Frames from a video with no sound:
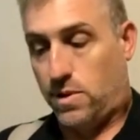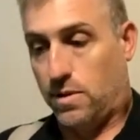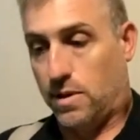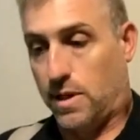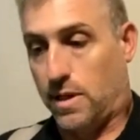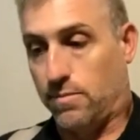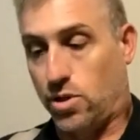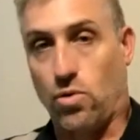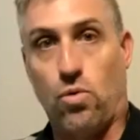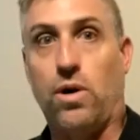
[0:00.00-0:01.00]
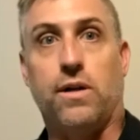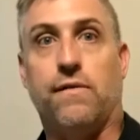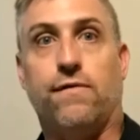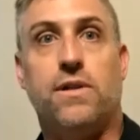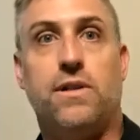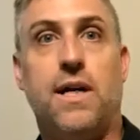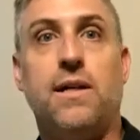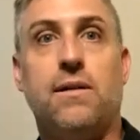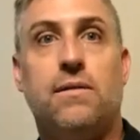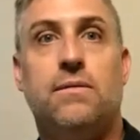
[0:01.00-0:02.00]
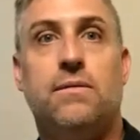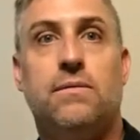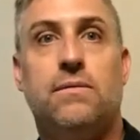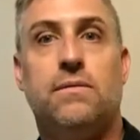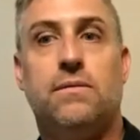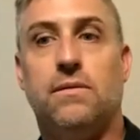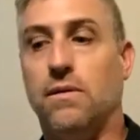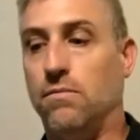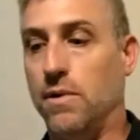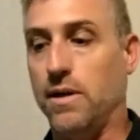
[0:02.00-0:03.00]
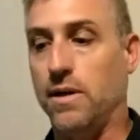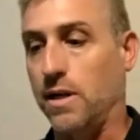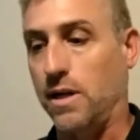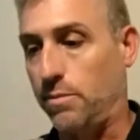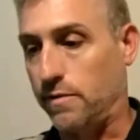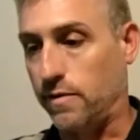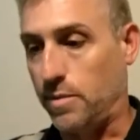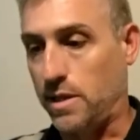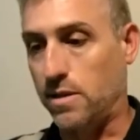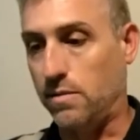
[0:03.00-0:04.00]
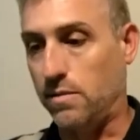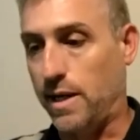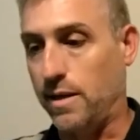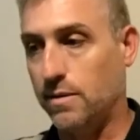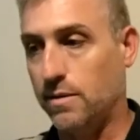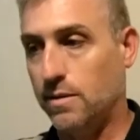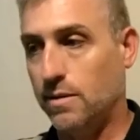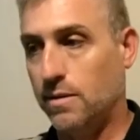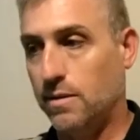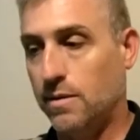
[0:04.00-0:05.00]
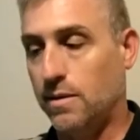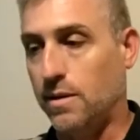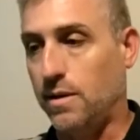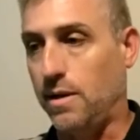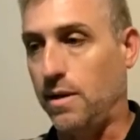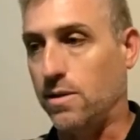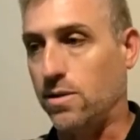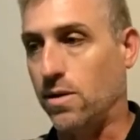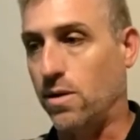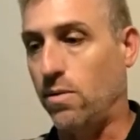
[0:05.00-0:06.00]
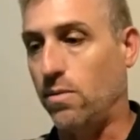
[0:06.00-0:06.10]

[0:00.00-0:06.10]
um, score on the first date. It wasn't uncommon for me to do that. And so